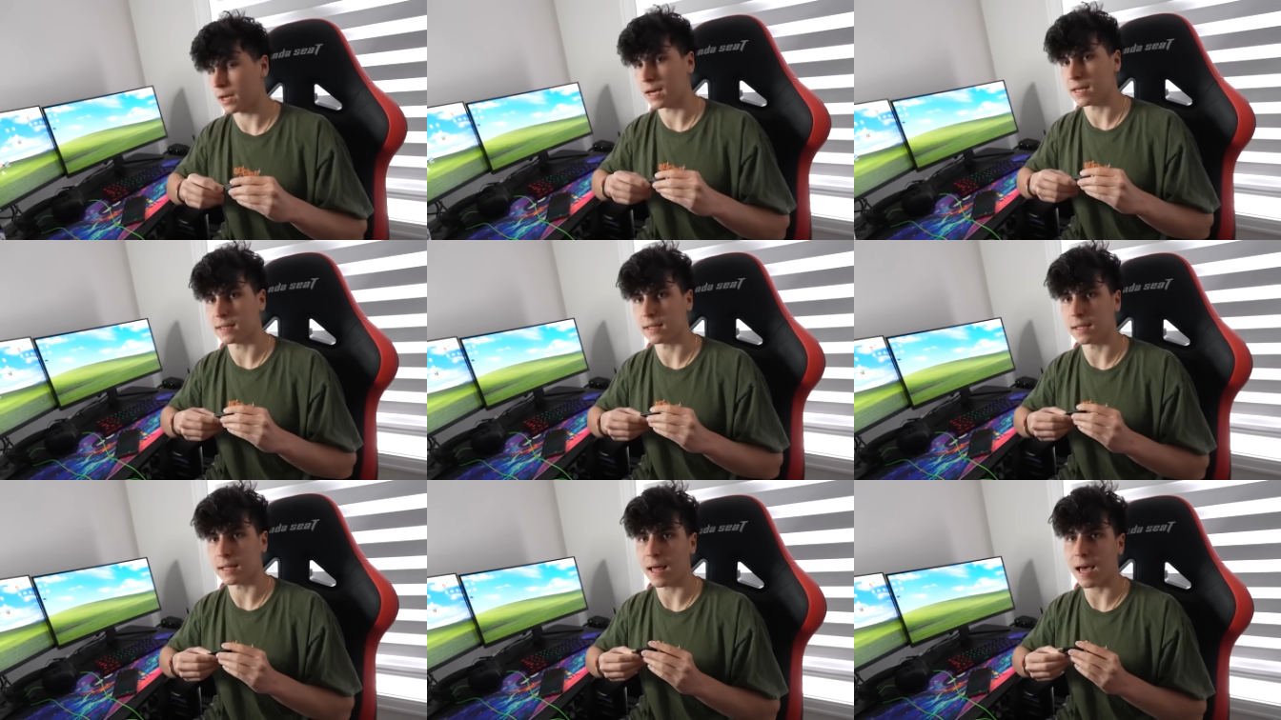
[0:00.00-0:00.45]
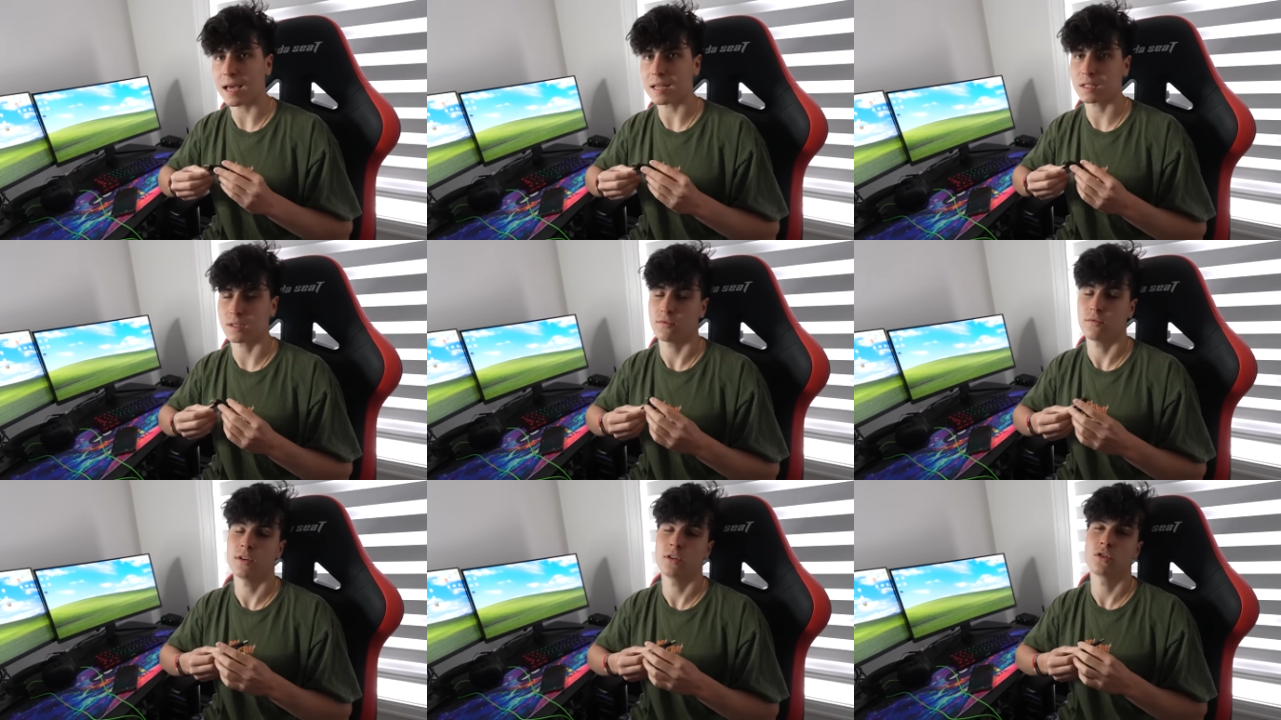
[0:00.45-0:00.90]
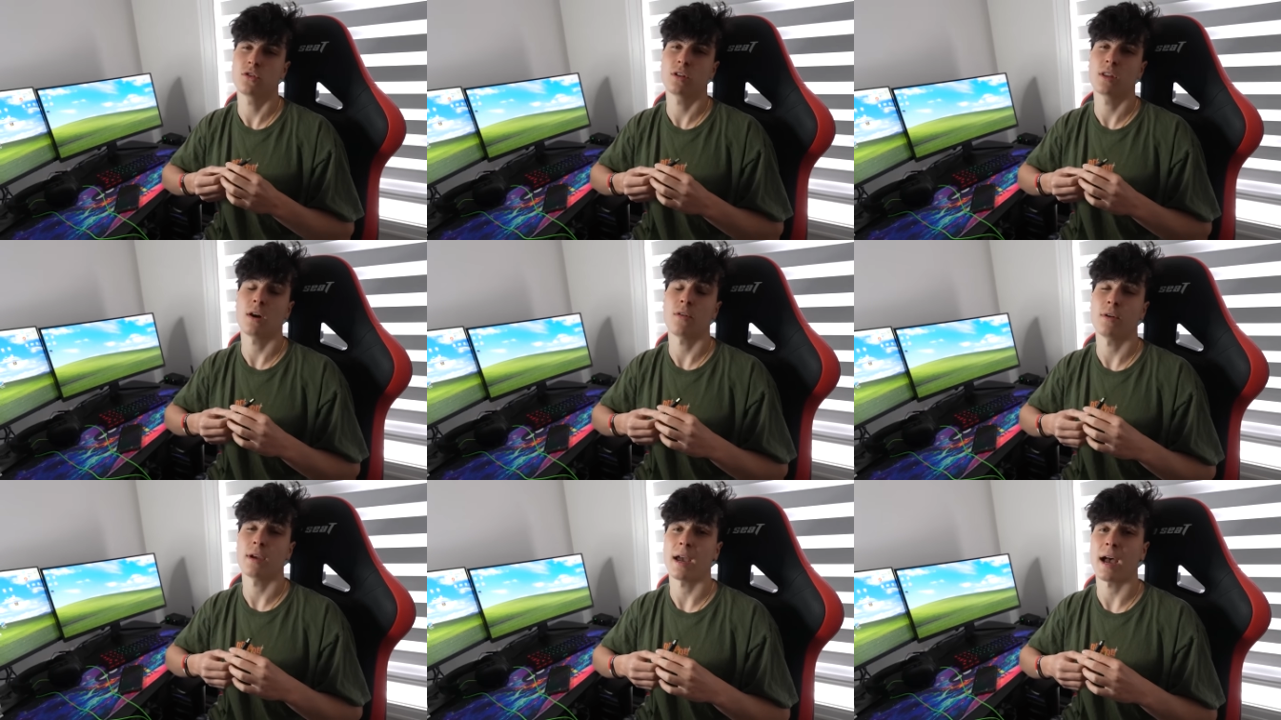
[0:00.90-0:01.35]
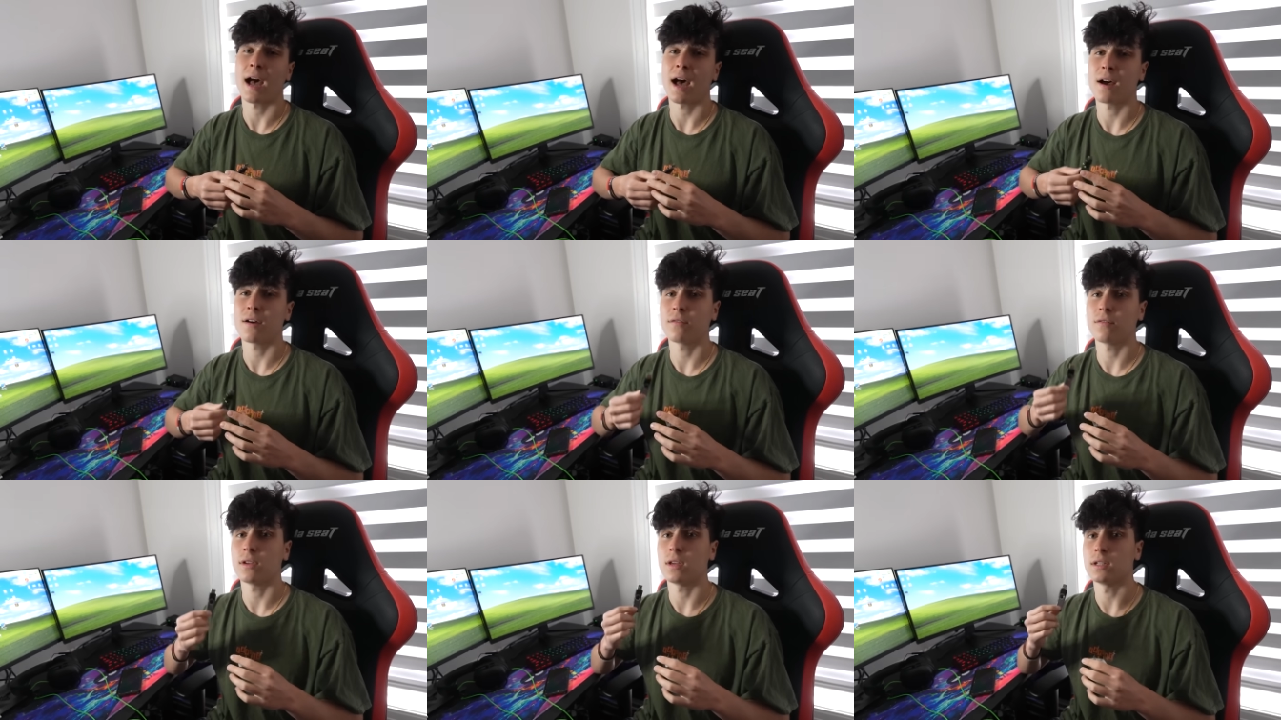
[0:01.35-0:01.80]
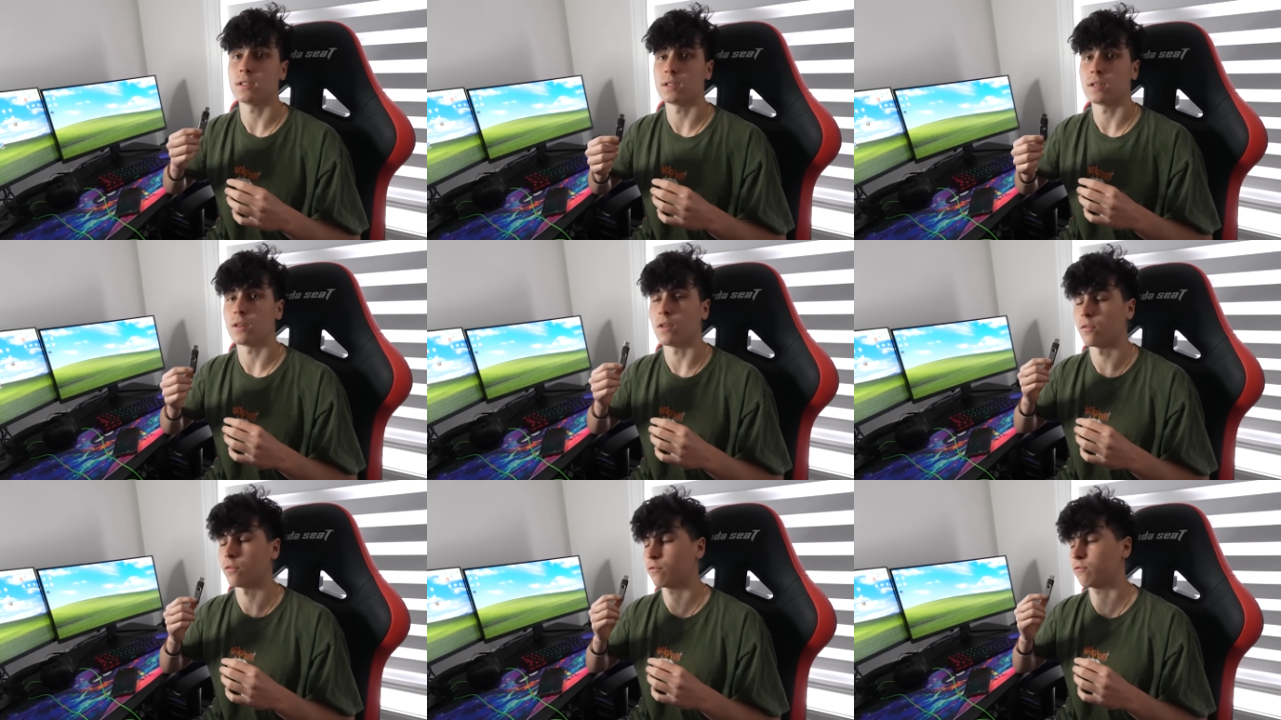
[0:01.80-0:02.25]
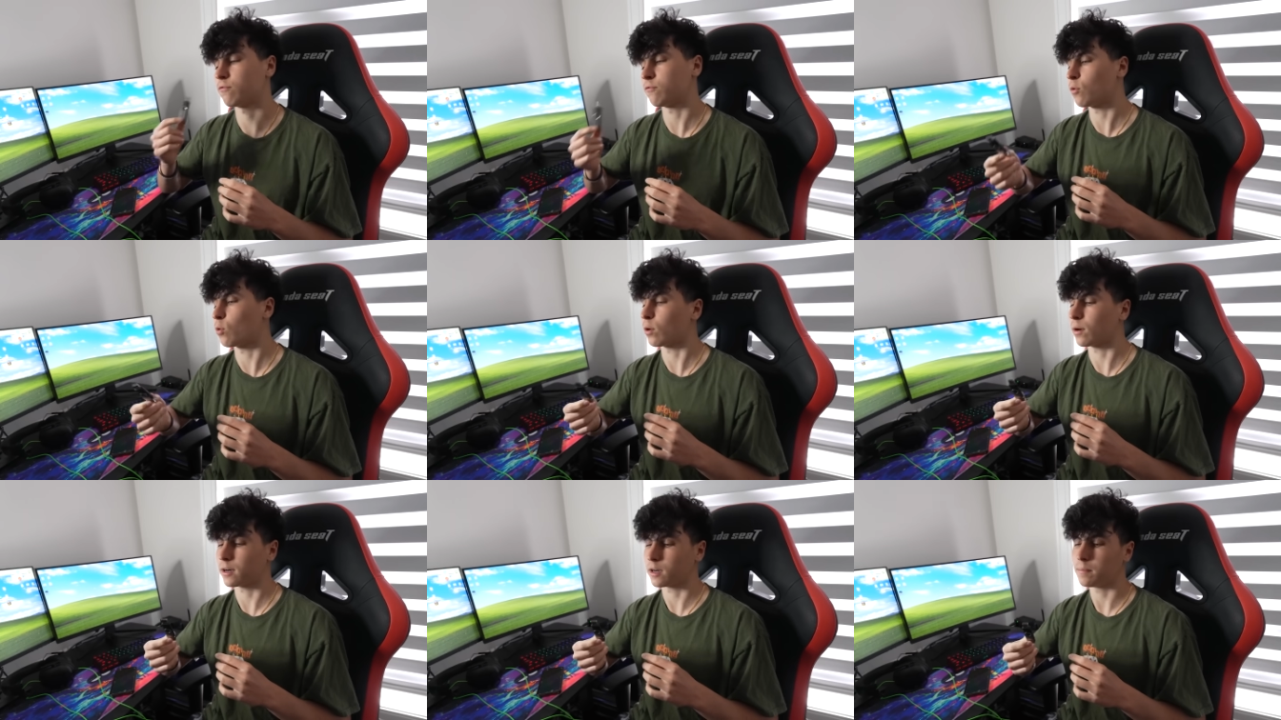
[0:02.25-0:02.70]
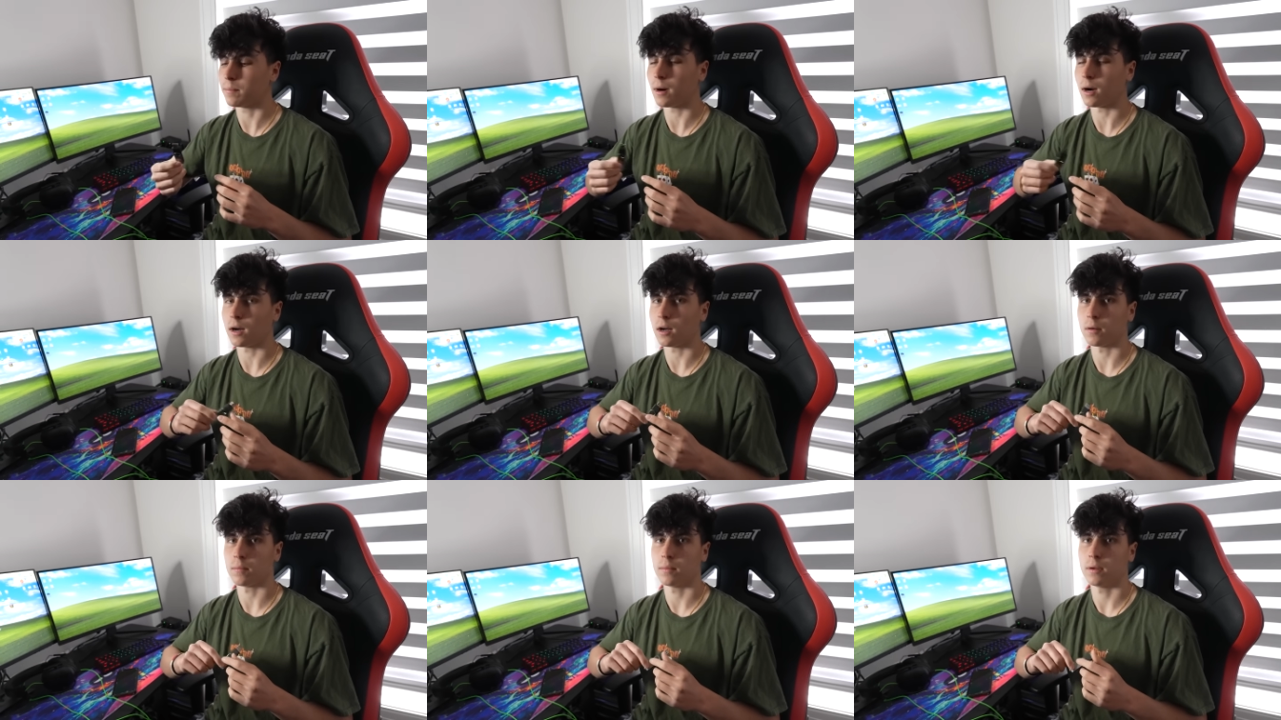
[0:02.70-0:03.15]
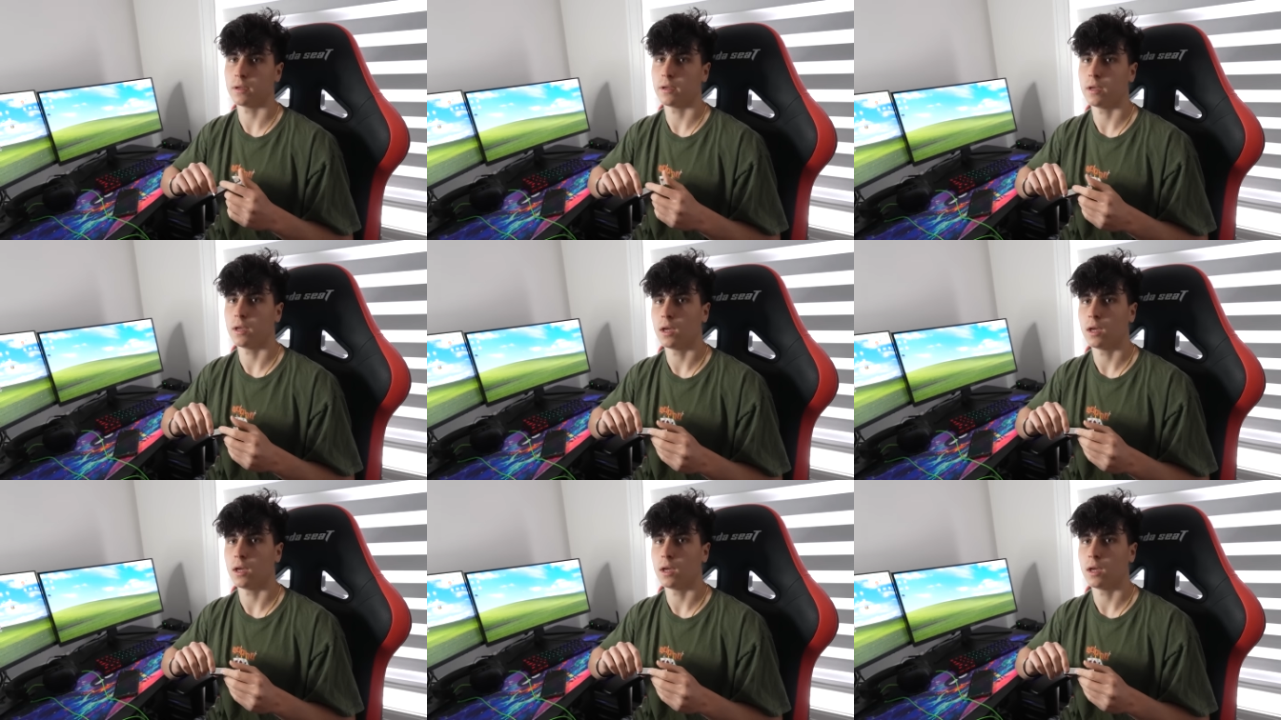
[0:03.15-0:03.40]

and the last feature that we have is the fork bomb.